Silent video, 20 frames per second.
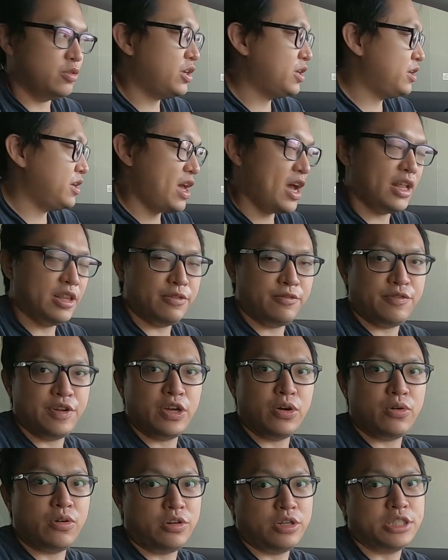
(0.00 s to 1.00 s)
you
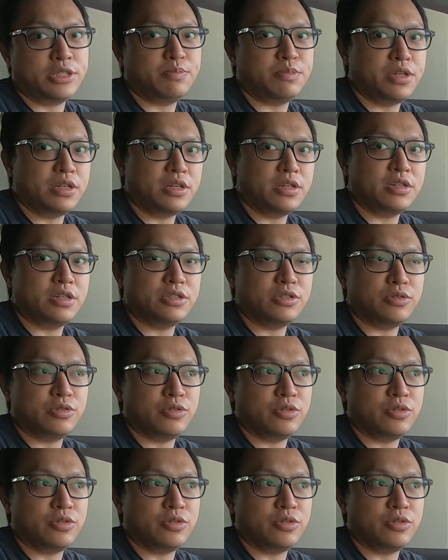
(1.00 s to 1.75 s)
activate all the speakers,